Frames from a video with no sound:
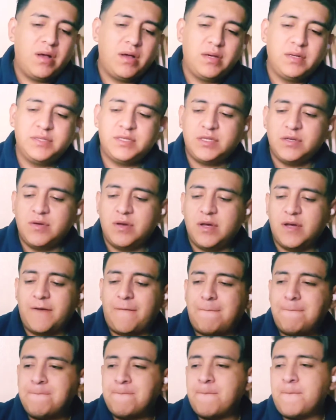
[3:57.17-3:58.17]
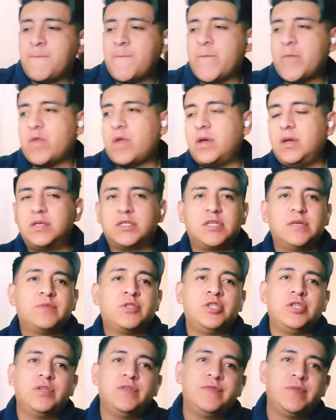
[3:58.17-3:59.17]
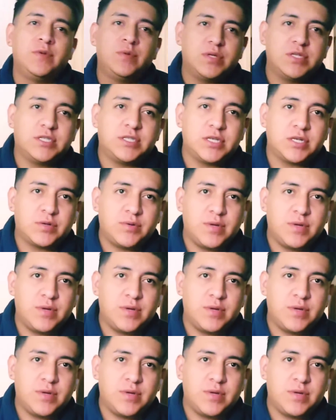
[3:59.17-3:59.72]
still hot. It's up to you if you want to stick